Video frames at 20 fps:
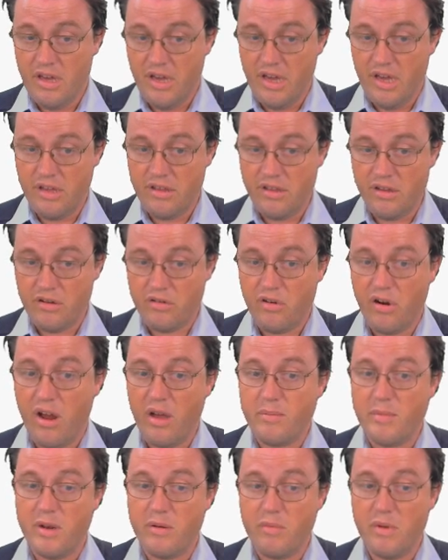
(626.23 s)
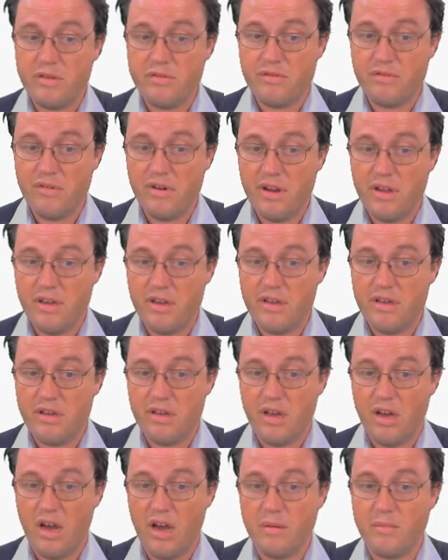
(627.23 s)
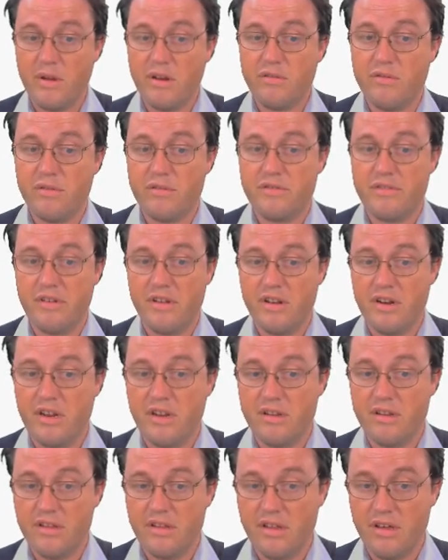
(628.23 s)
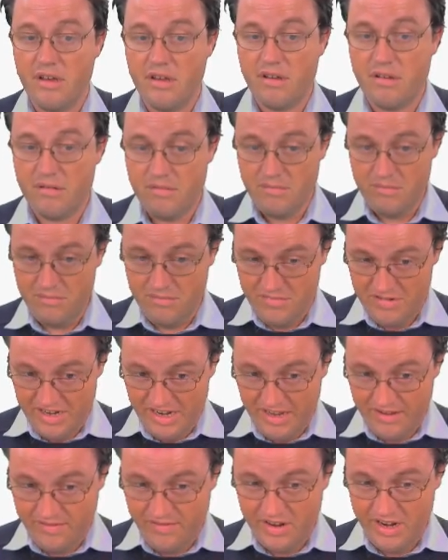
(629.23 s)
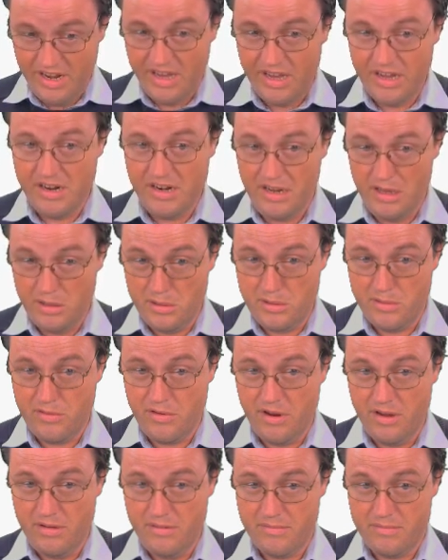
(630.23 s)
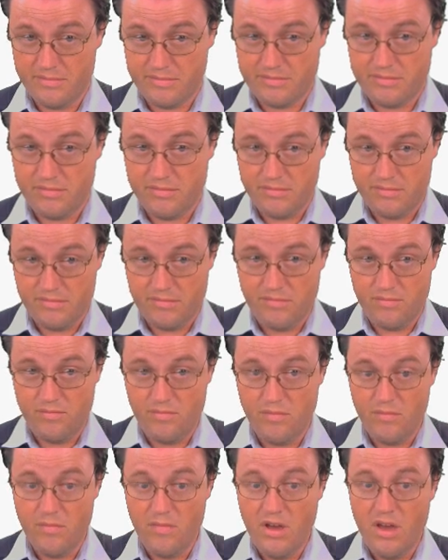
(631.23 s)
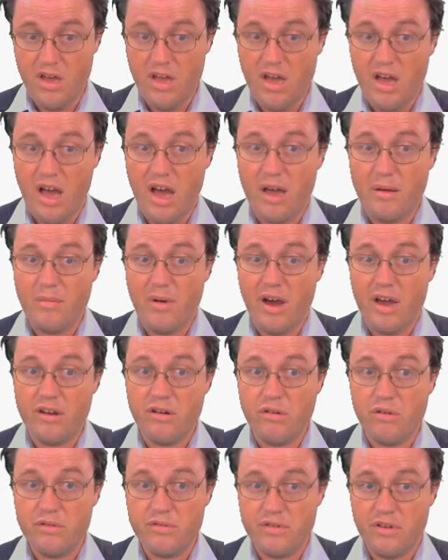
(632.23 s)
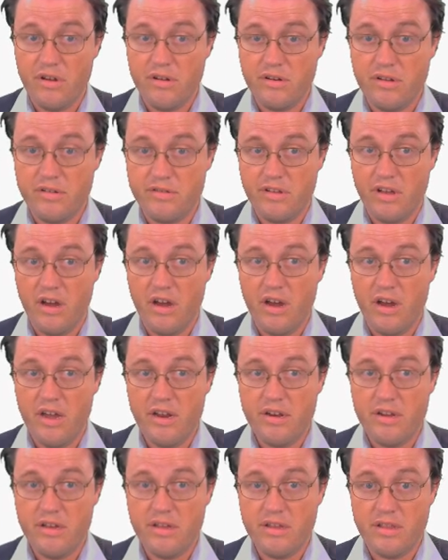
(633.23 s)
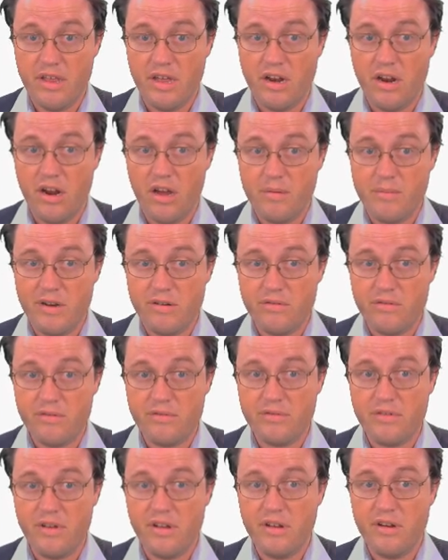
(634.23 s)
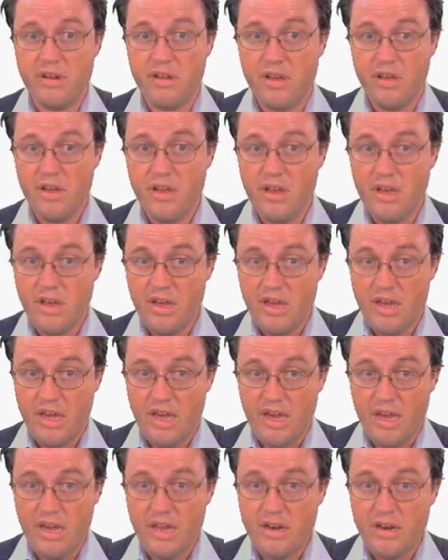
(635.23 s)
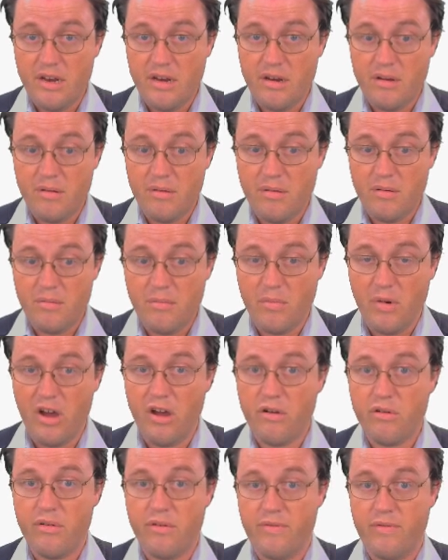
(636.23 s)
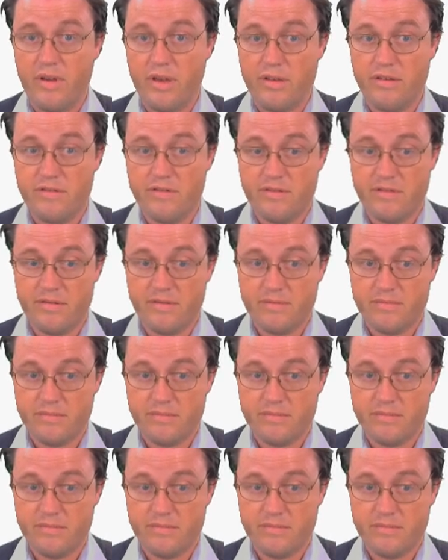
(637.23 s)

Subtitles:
in the crime and mystery, I'm interested in the DVD and history. I might also decide that I'm interested in biographies.